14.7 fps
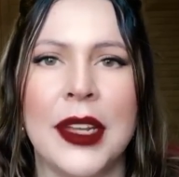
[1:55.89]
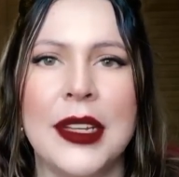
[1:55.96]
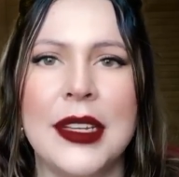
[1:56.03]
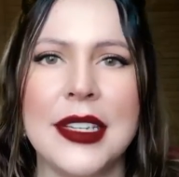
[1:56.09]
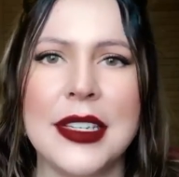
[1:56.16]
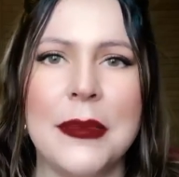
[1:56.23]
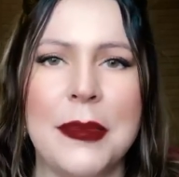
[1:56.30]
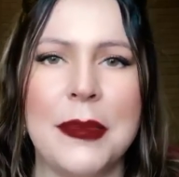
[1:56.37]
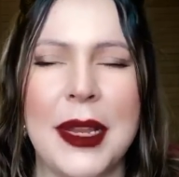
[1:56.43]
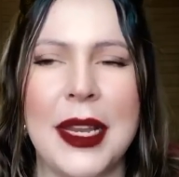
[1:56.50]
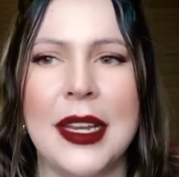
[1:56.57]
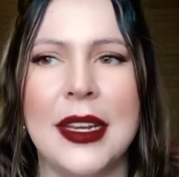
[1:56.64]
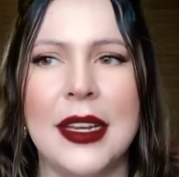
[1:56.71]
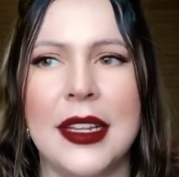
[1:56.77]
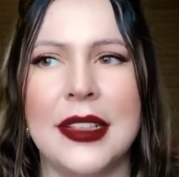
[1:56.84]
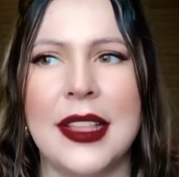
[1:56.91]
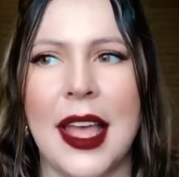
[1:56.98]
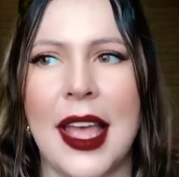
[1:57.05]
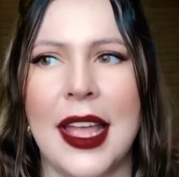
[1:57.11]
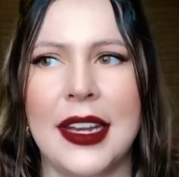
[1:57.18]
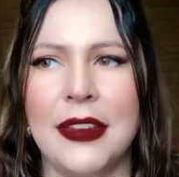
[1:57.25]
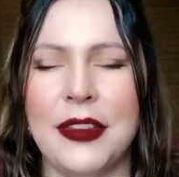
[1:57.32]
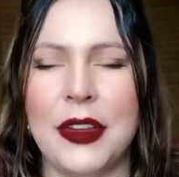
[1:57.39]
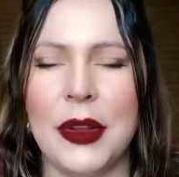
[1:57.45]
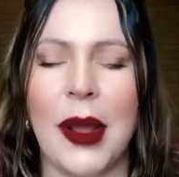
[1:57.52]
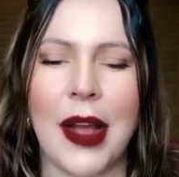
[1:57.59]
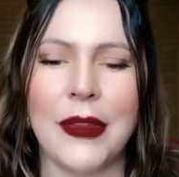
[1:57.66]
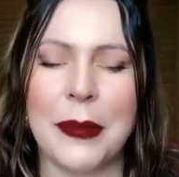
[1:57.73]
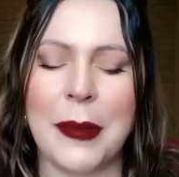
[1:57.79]
Doesn't mean that if you
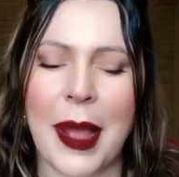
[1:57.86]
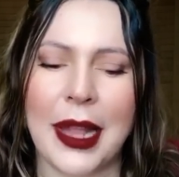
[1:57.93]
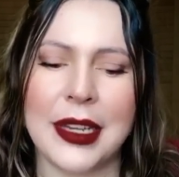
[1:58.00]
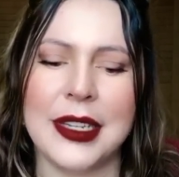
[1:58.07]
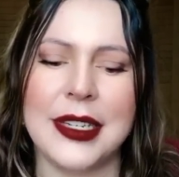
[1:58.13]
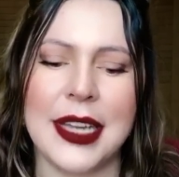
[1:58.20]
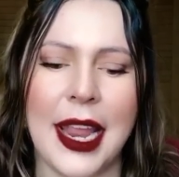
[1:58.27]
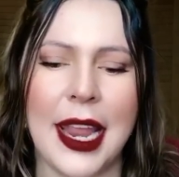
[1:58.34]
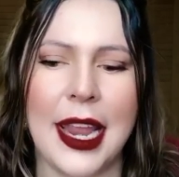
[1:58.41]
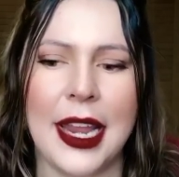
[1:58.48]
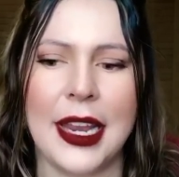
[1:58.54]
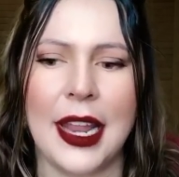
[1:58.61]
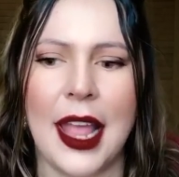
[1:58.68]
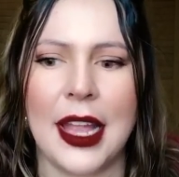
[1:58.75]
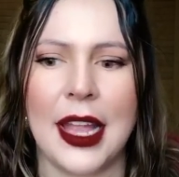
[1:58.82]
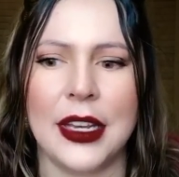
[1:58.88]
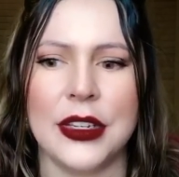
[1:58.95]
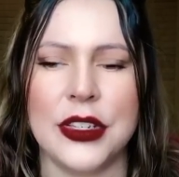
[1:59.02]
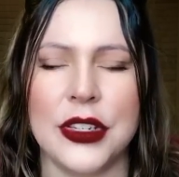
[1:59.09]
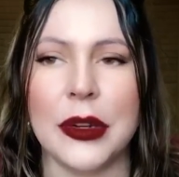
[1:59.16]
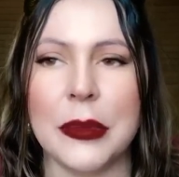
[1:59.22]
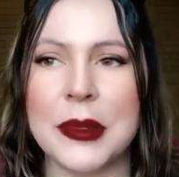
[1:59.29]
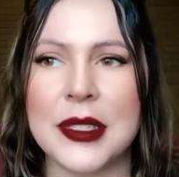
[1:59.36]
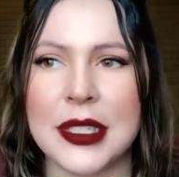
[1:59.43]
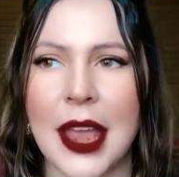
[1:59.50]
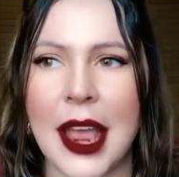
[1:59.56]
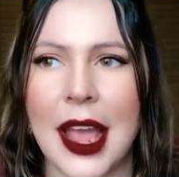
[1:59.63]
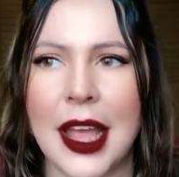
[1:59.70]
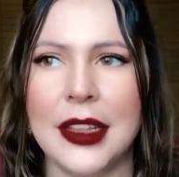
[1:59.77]
have a bad day and you're
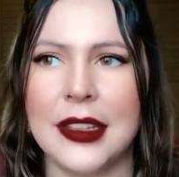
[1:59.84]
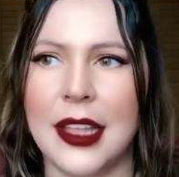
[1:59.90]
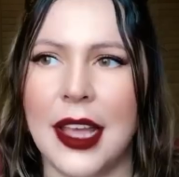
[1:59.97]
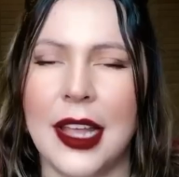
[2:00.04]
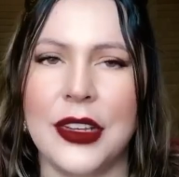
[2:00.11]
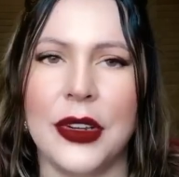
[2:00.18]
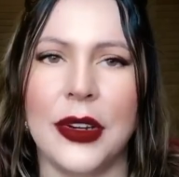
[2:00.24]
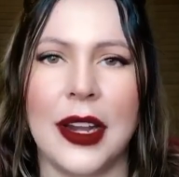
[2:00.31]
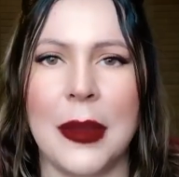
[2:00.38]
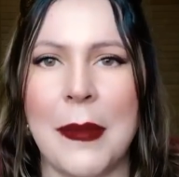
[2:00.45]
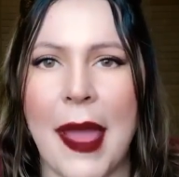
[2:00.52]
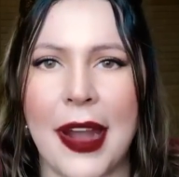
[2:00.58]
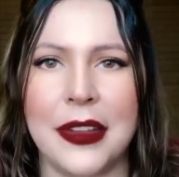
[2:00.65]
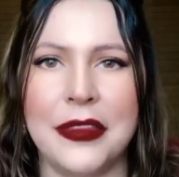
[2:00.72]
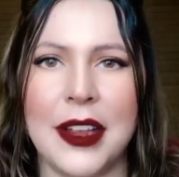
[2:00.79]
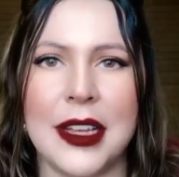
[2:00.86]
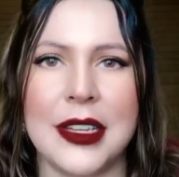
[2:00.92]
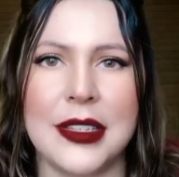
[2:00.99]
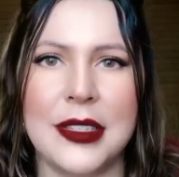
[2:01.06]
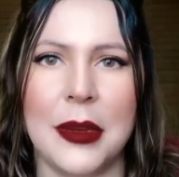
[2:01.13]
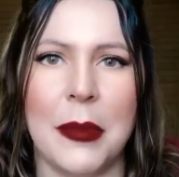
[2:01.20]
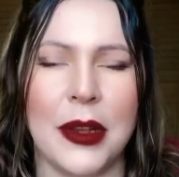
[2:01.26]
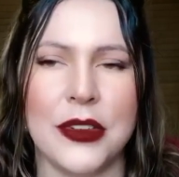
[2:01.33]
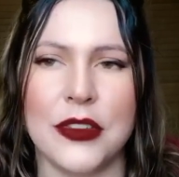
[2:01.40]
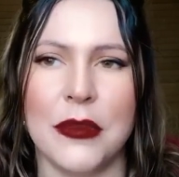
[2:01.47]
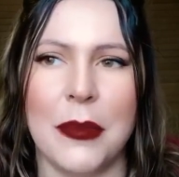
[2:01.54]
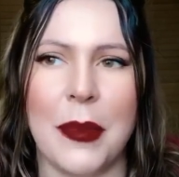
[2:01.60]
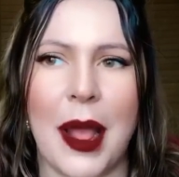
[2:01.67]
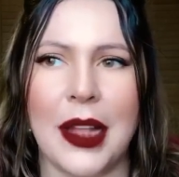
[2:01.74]
upset that you're going to manifest a bunch
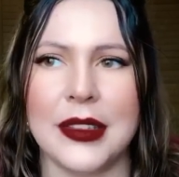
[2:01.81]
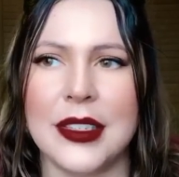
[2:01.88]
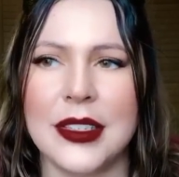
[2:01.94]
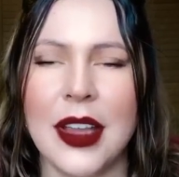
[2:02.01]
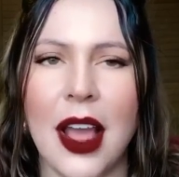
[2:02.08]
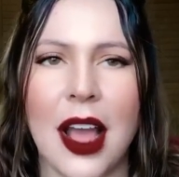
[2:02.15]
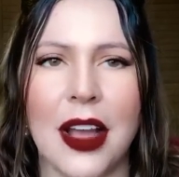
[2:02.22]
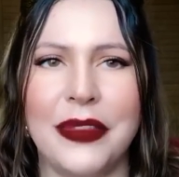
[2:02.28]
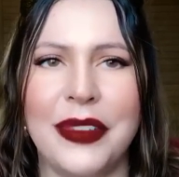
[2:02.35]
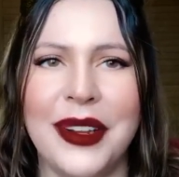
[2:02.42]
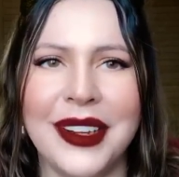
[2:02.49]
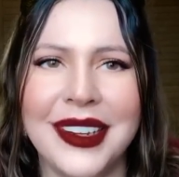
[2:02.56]
of bad stuff.